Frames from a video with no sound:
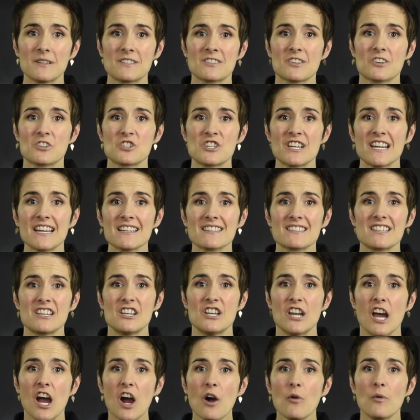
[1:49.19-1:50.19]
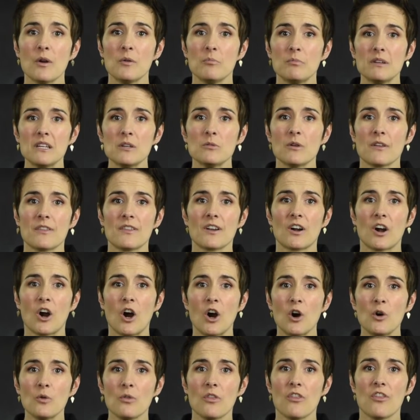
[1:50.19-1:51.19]
It's their chance to know and be with their
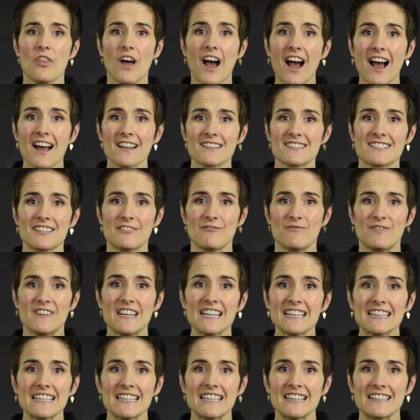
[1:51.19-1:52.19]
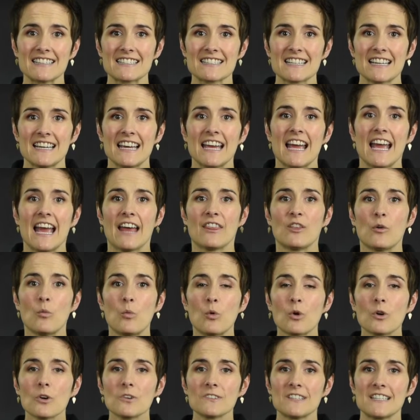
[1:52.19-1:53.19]
own thoughts and feelings and the
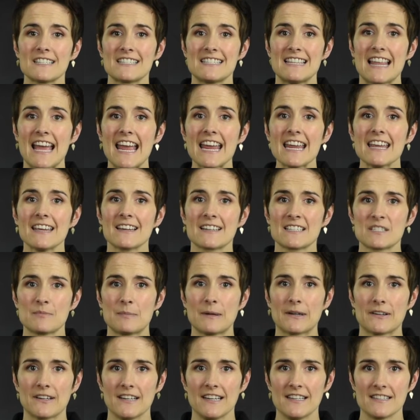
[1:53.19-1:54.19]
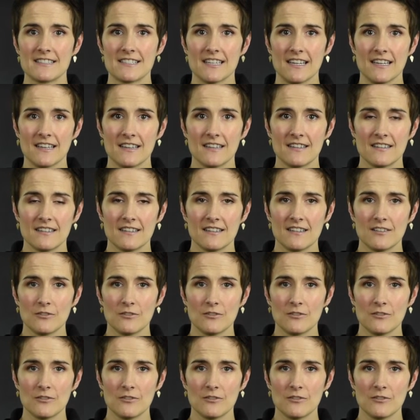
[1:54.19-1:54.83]
world as they experience it.